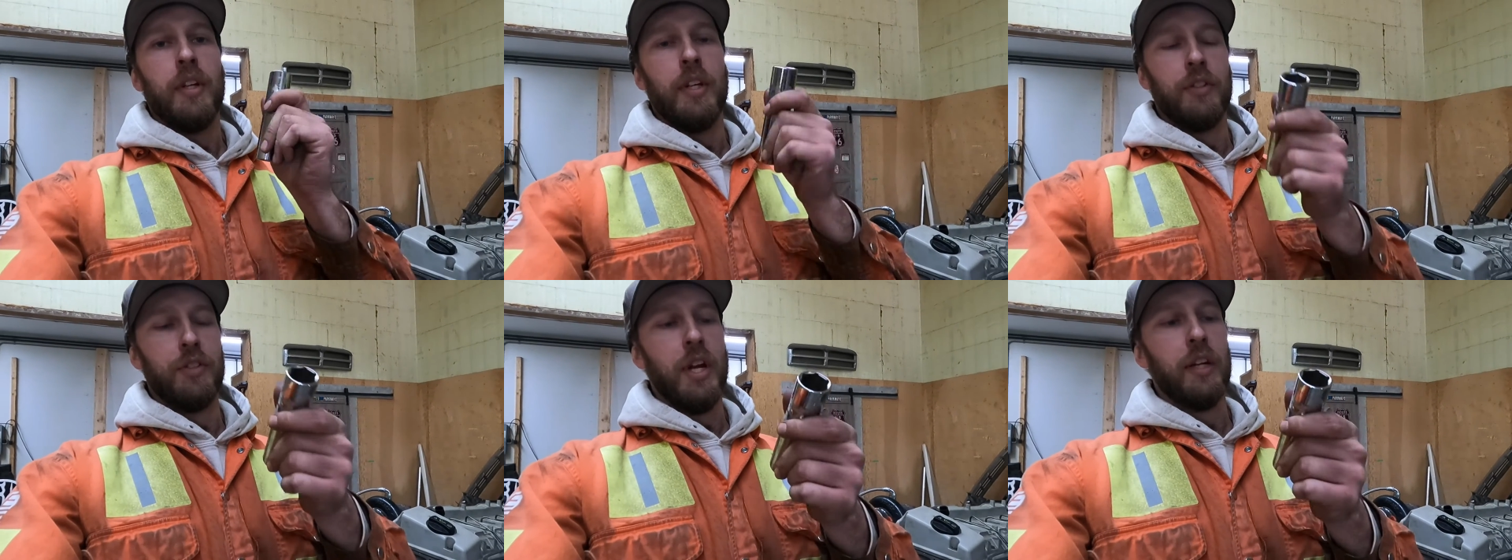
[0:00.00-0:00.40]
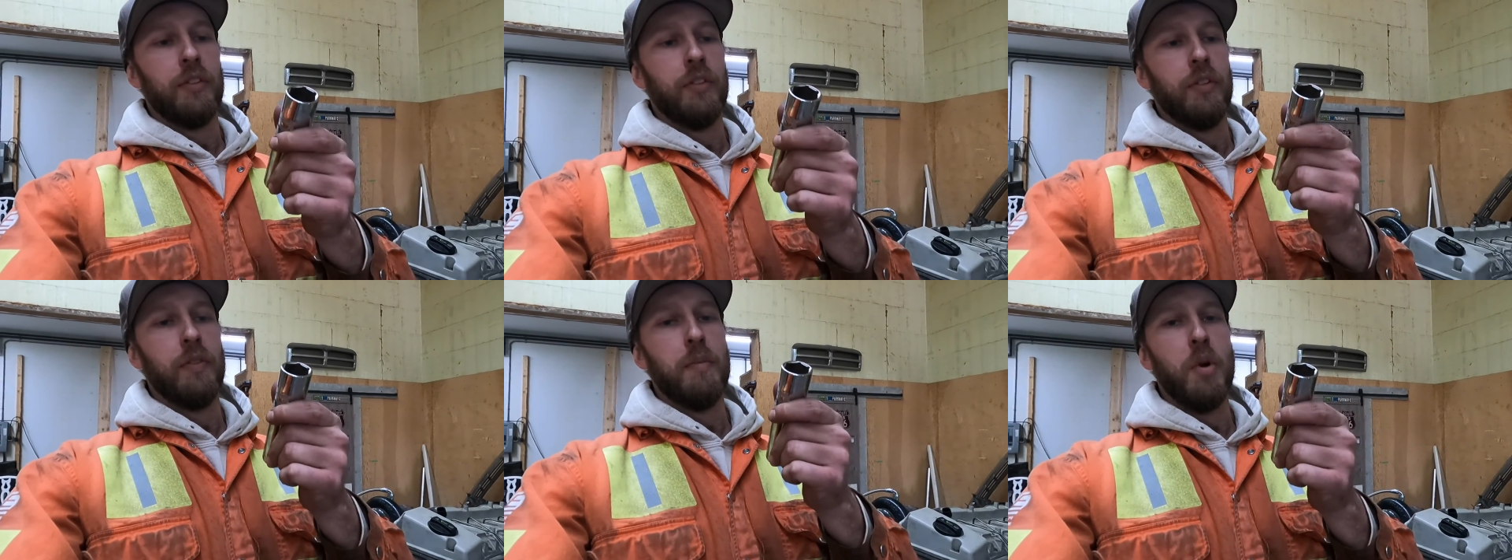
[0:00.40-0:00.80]

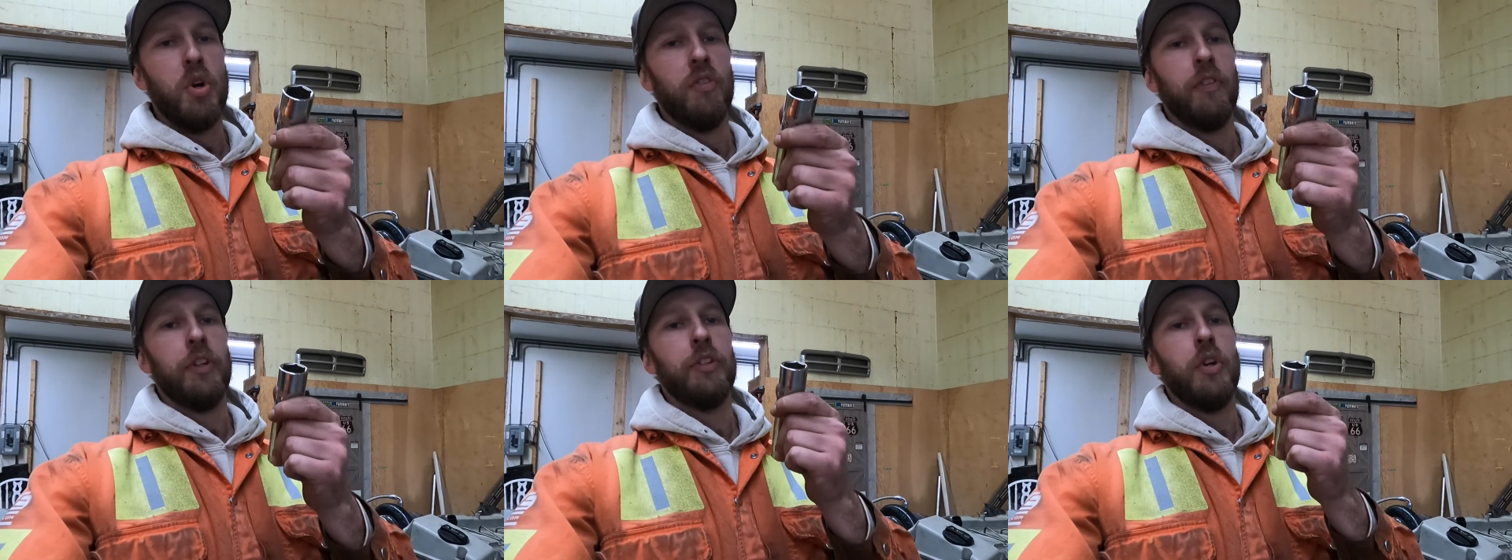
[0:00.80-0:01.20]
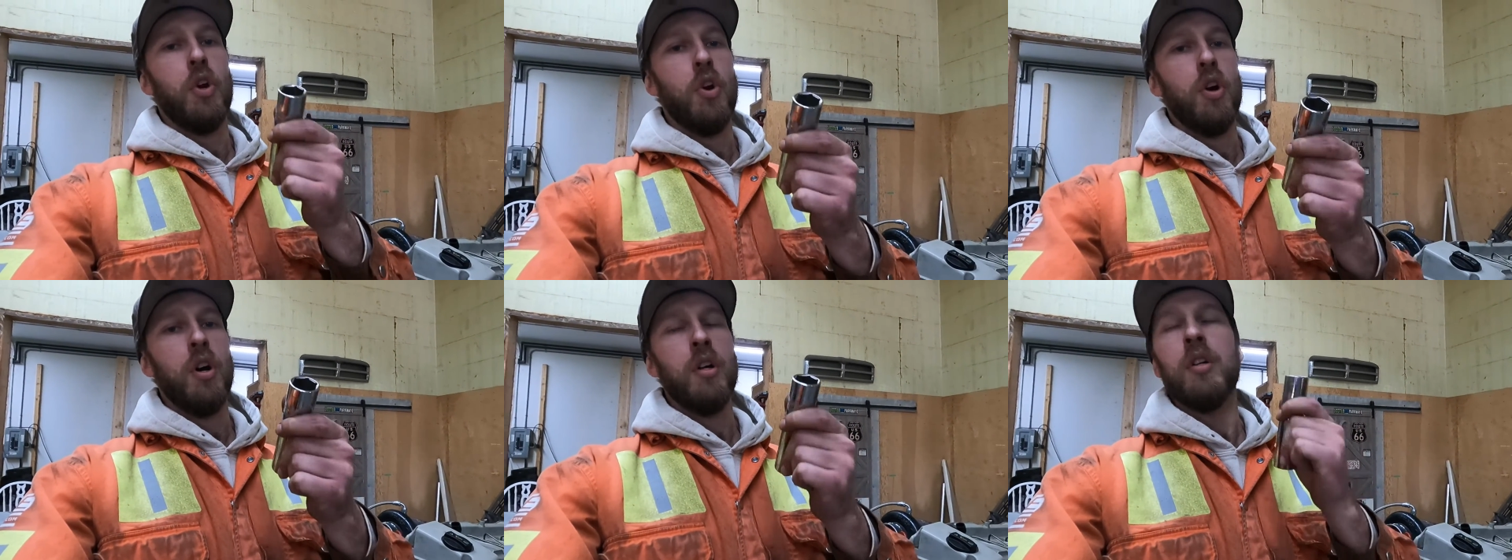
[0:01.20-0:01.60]
injector remover
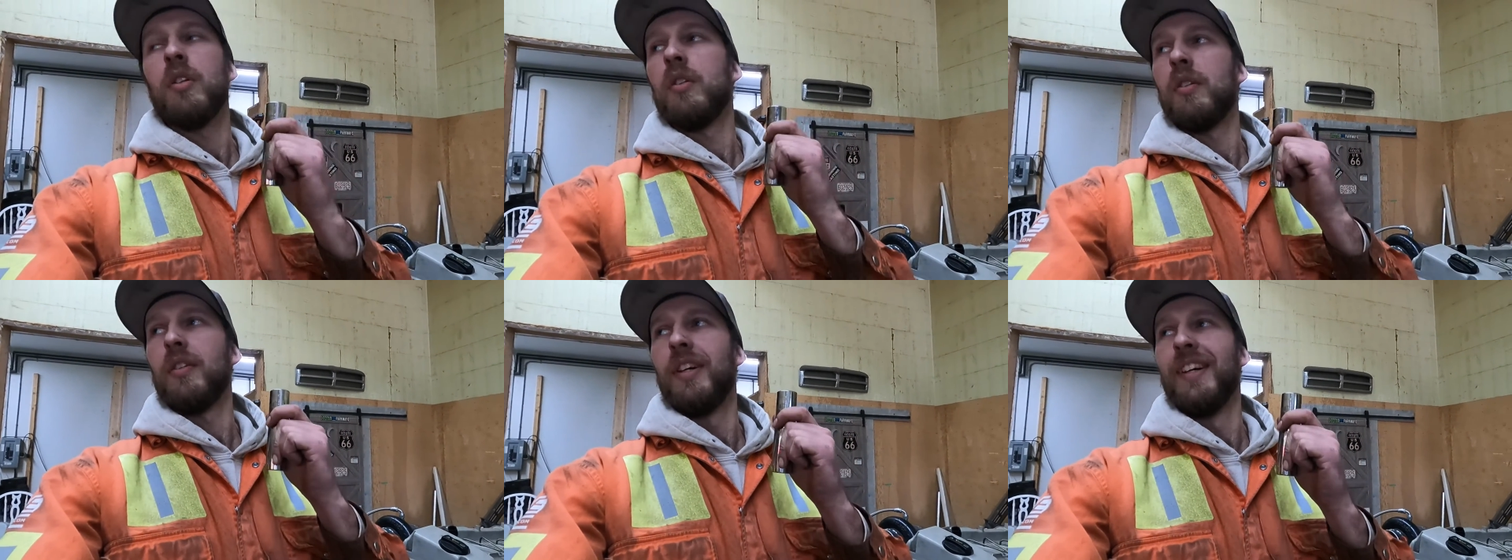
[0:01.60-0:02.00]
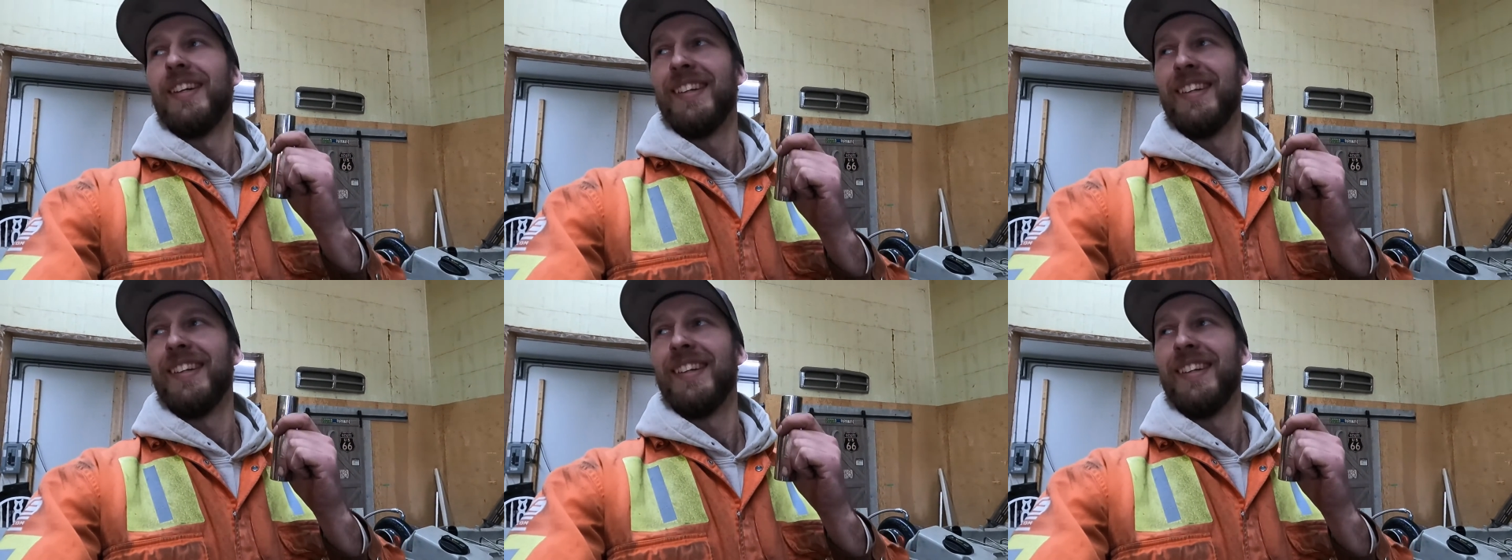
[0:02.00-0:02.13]
tool.